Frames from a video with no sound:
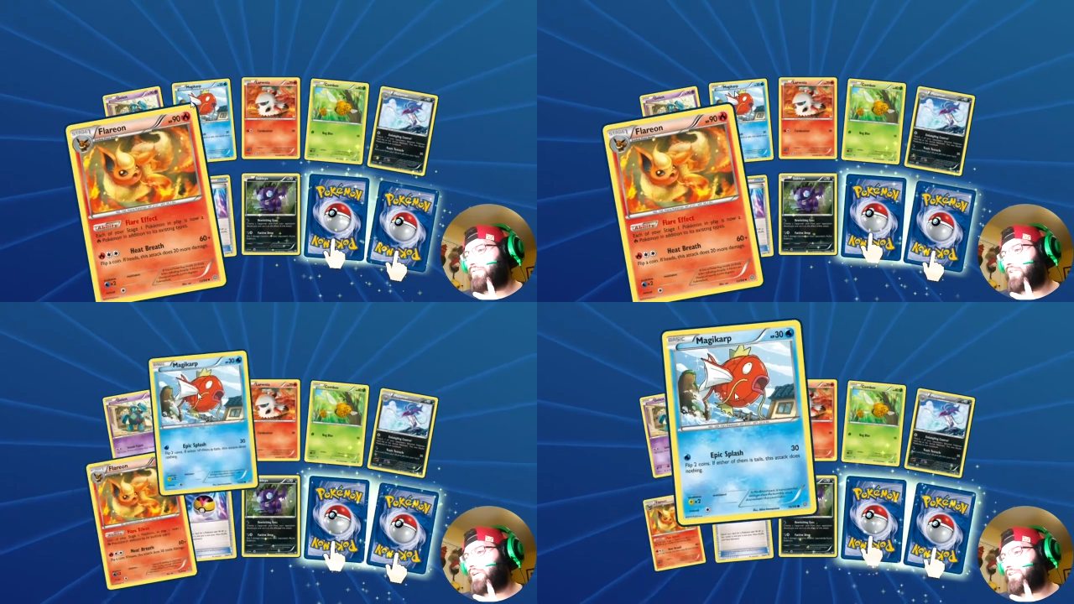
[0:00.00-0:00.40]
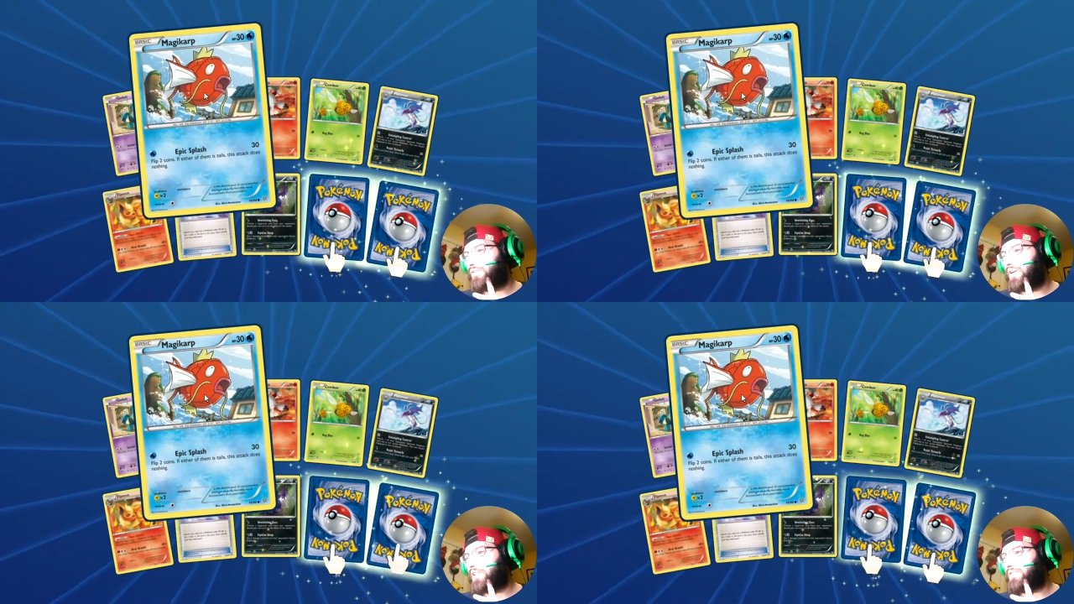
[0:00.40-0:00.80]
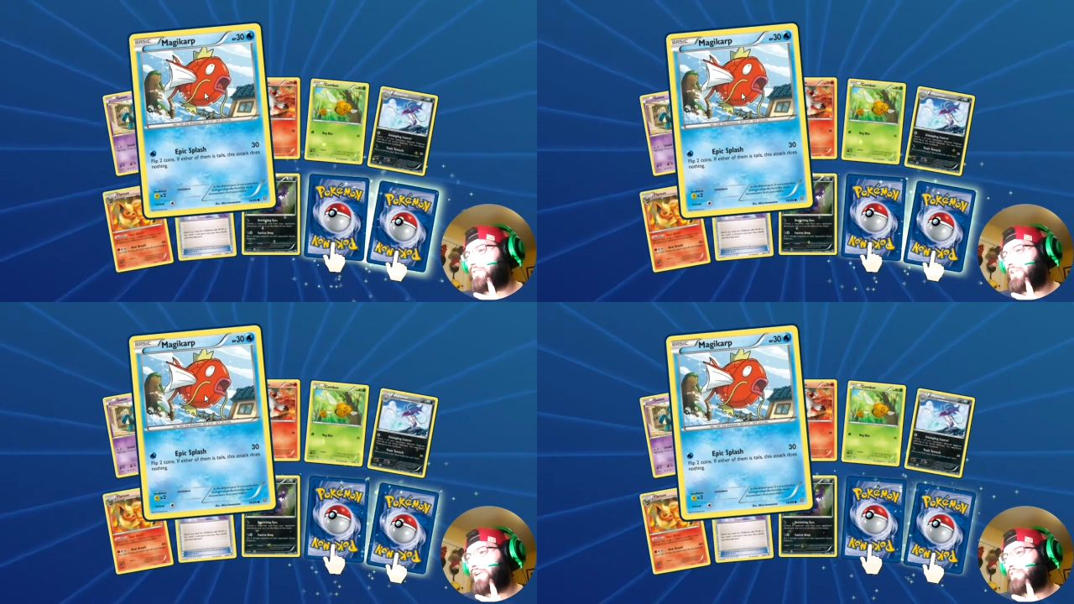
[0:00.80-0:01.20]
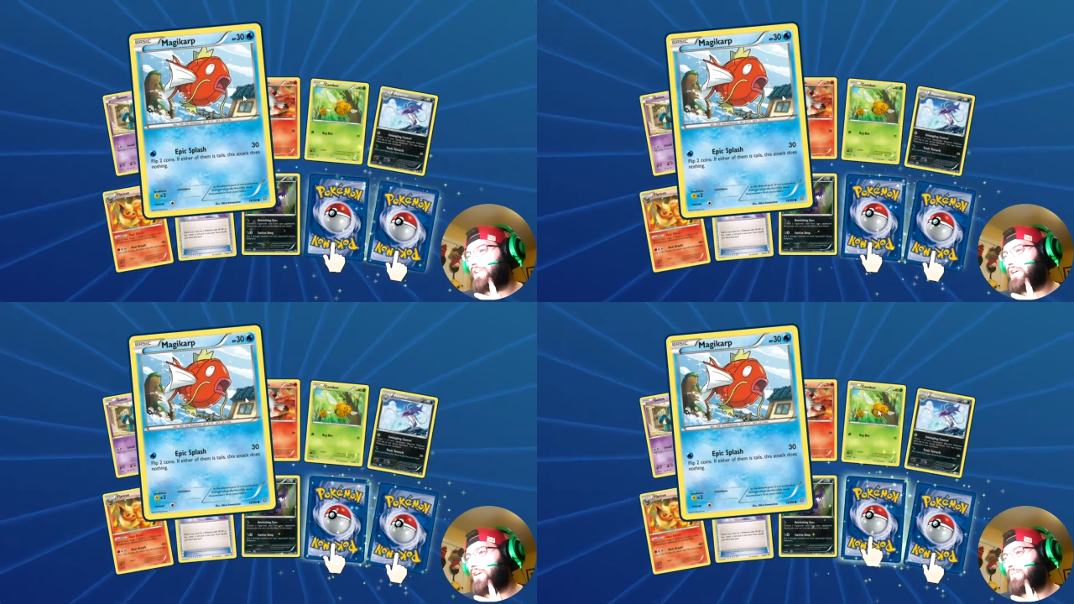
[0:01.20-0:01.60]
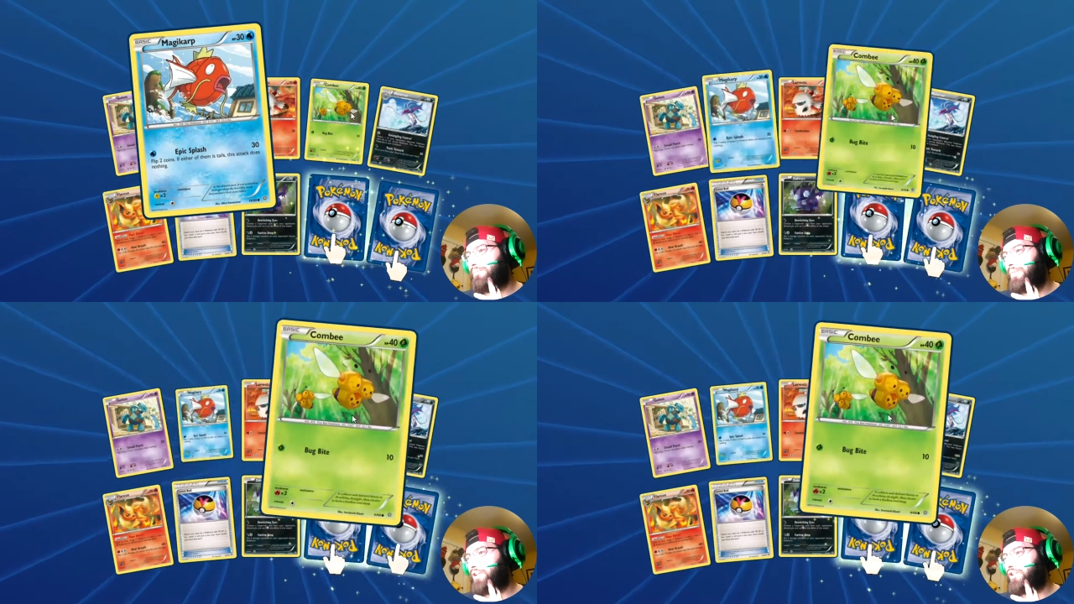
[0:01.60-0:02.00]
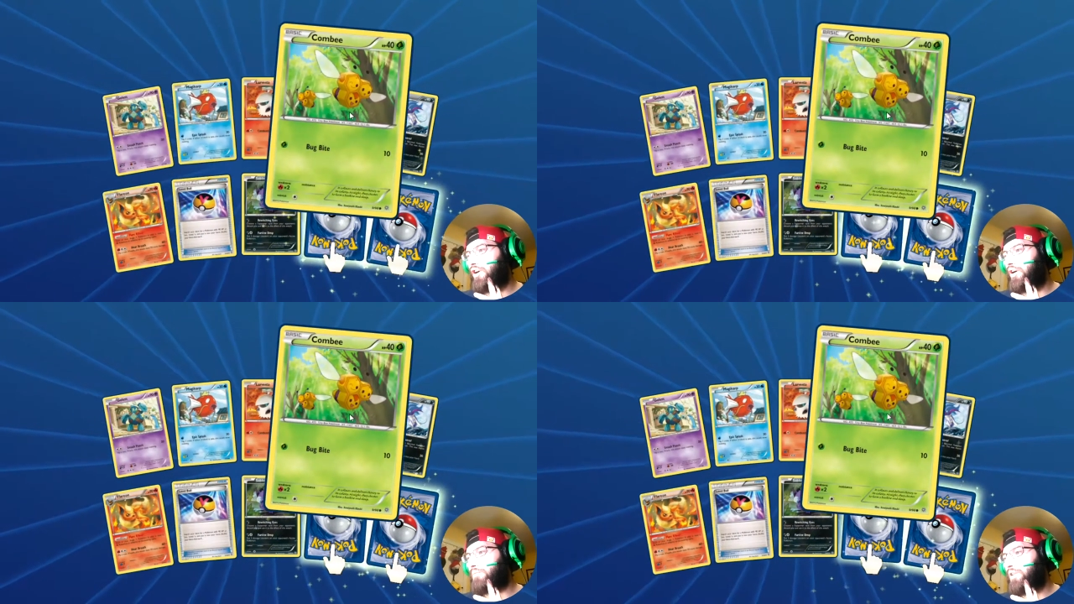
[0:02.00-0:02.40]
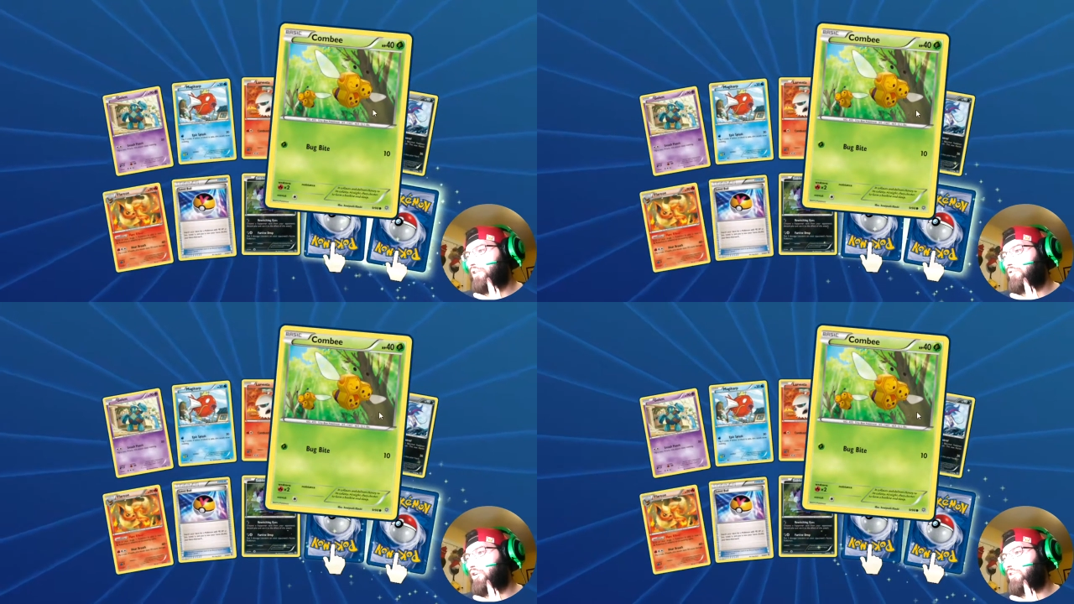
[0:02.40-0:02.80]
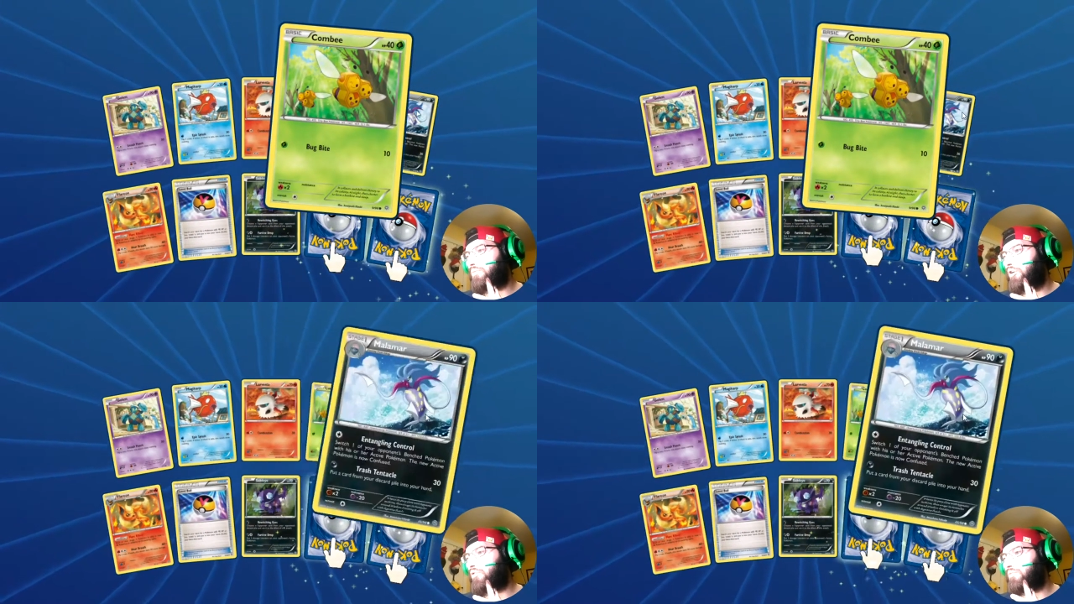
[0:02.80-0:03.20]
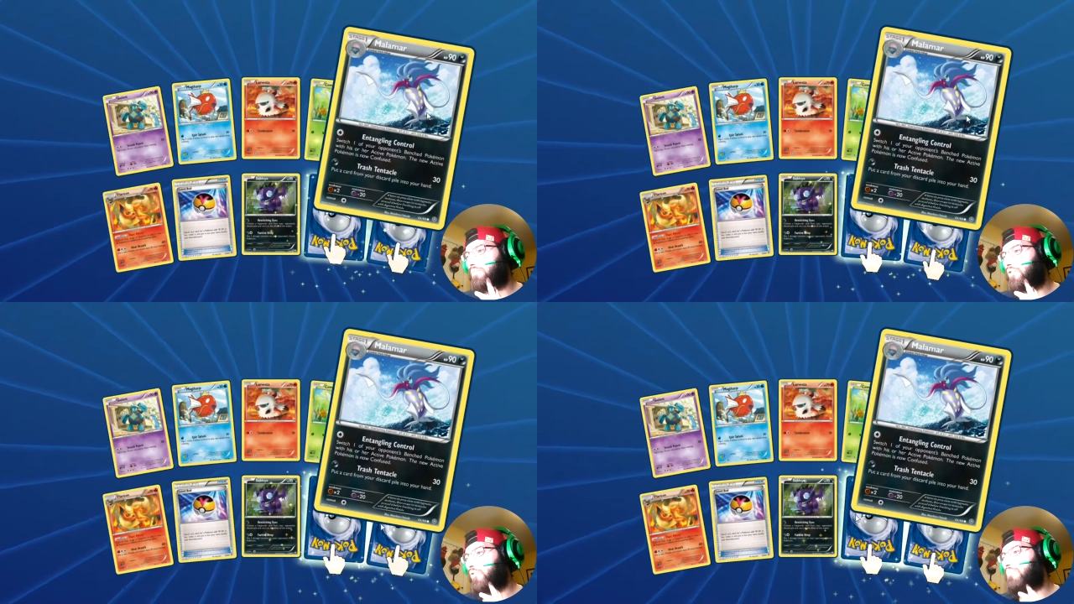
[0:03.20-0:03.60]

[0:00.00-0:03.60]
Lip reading: (no speaker visible)